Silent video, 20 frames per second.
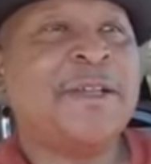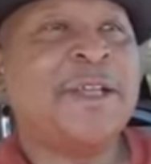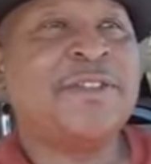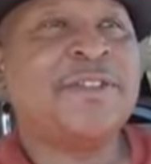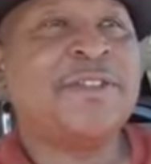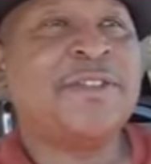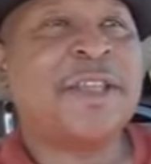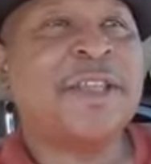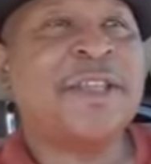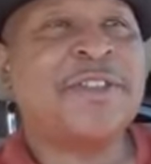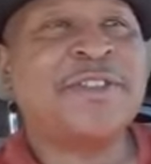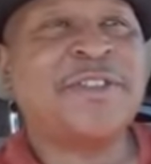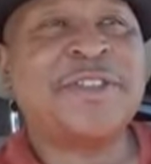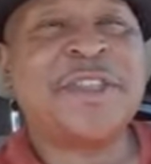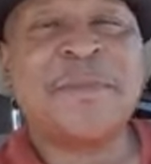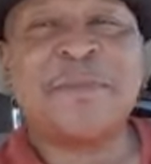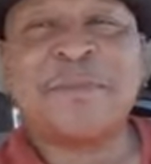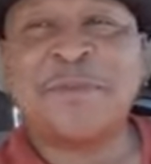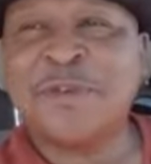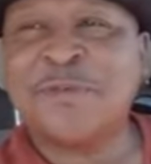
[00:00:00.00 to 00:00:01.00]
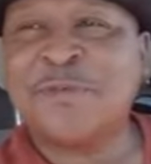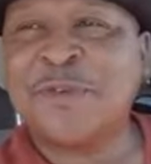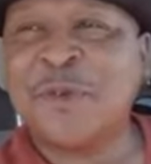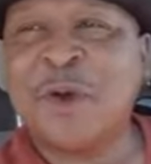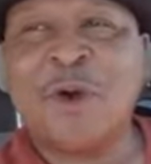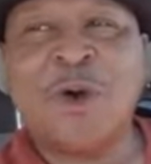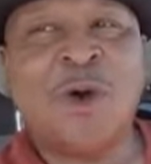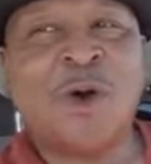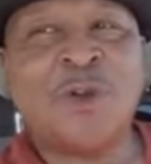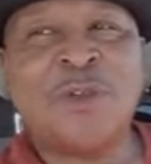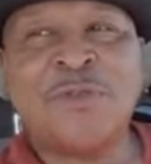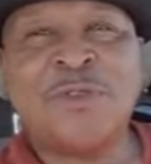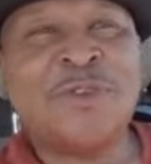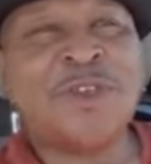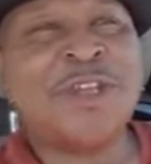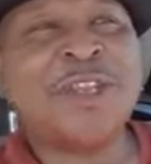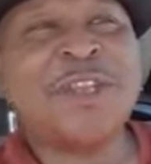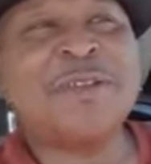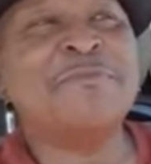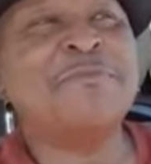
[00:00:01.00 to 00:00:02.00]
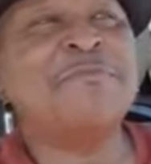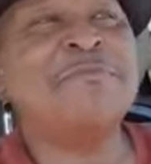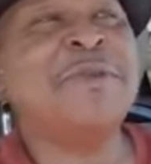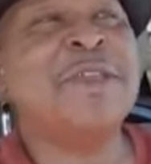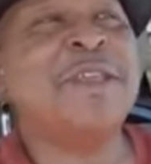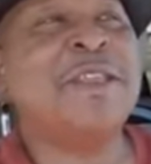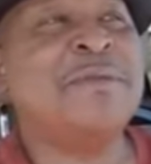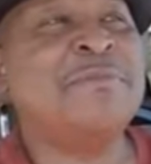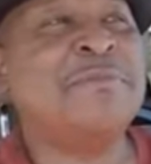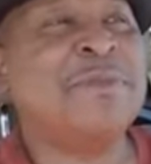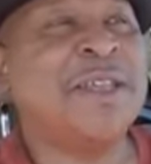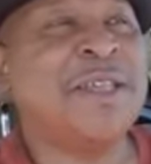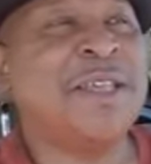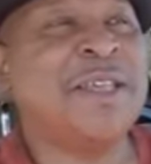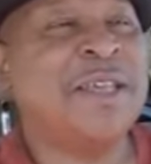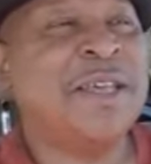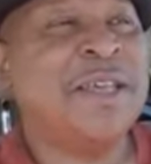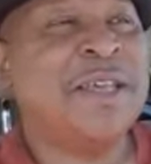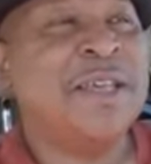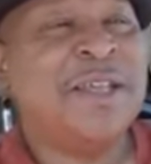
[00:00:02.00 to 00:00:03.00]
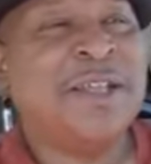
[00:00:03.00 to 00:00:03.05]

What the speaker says: It's separate from all of, you can get many, many